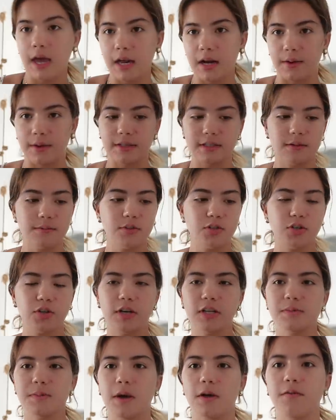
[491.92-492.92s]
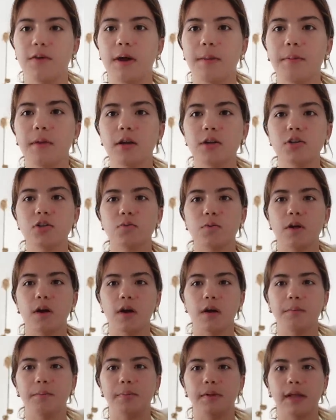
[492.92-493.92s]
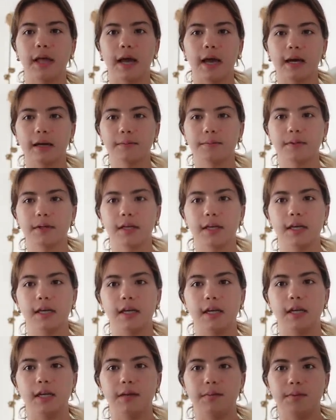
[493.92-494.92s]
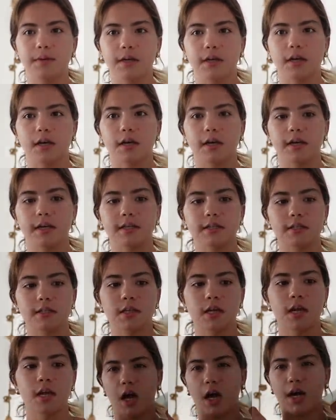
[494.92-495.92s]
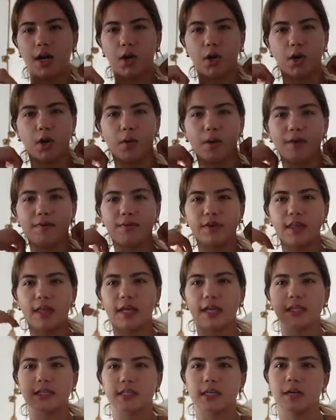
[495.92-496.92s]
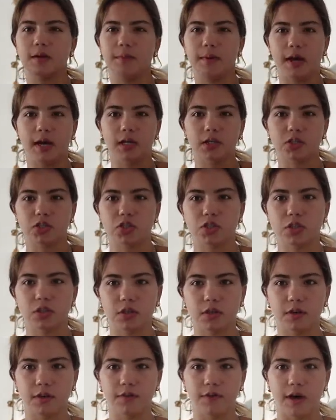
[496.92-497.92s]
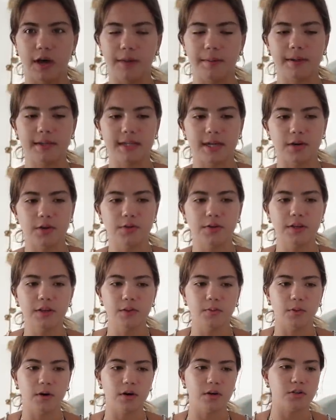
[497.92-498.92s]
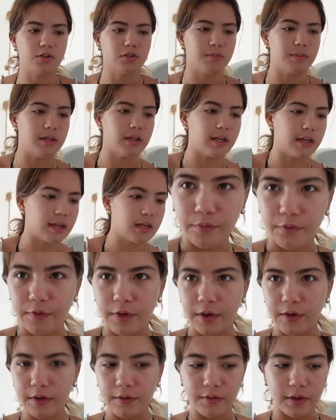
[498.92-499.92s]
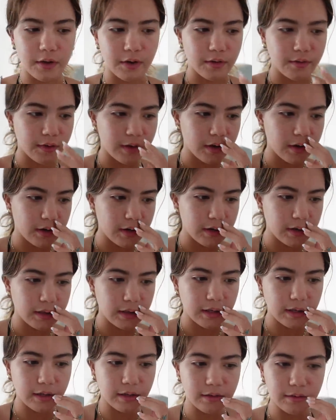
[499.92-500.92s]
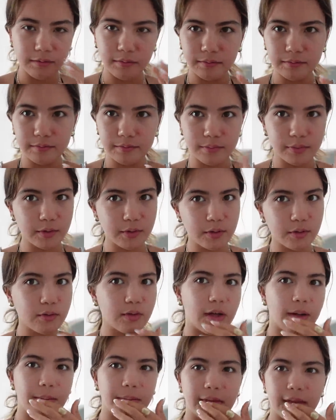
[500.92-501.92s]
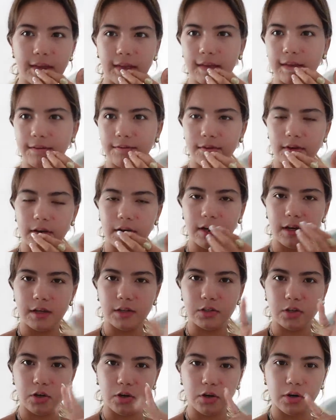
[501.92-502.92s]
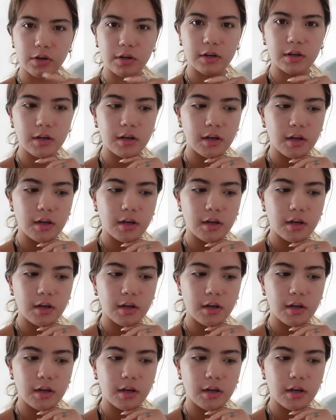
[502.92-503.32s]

Anyways, let me show you guys an outfit. I'm gonna just wear a black bikini because I don't know. I feel like it's gonna match the vibe because I don't think the water should be like very, very, very like blue. I'm thinking very dark.